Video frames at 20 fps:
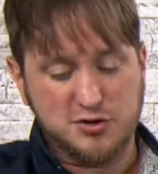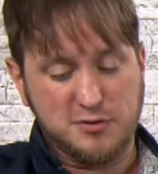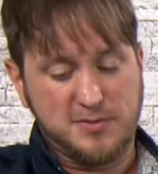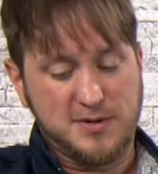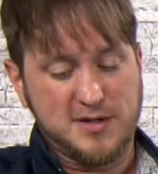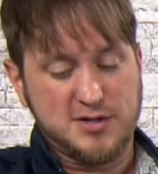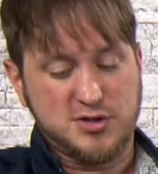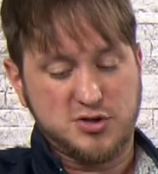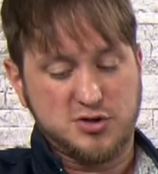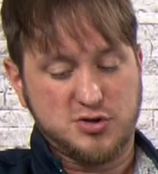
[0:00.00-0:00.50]

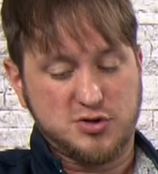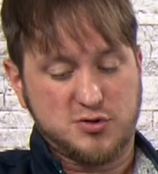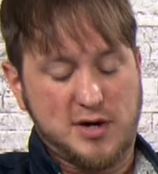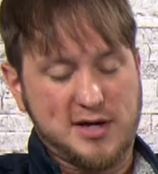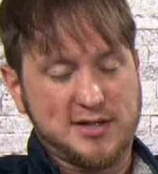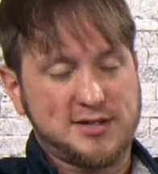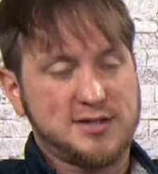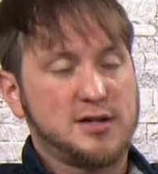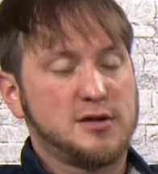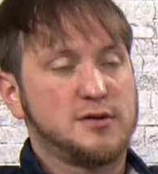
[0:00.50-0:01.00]
pitchers
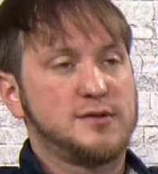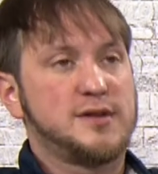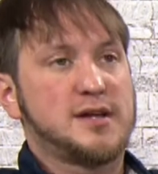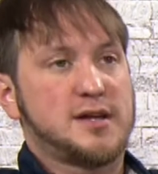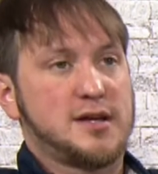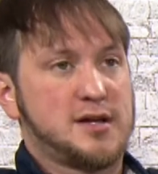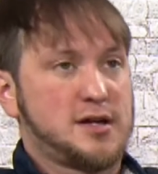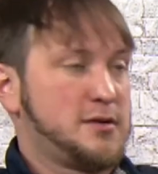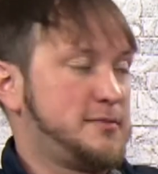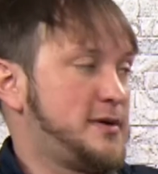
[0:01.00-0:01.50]
right there that
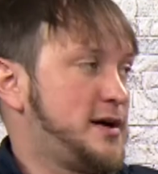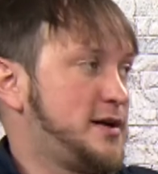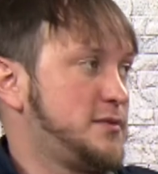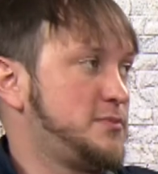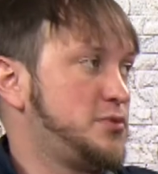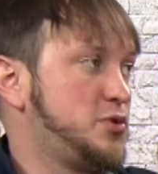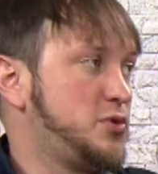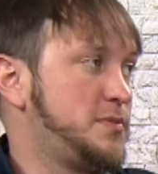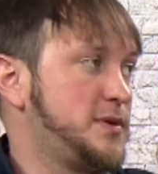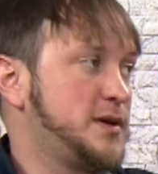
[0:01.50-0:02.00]
can come out of
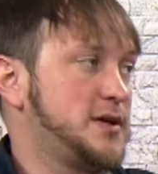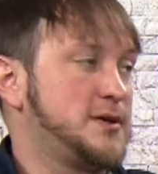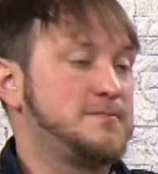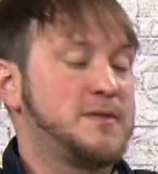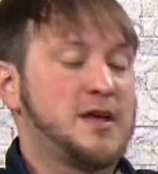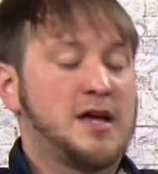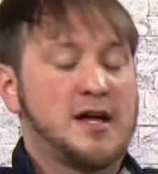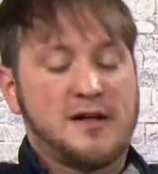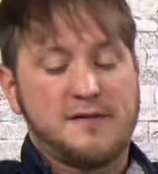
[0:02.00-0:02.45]
the bullpen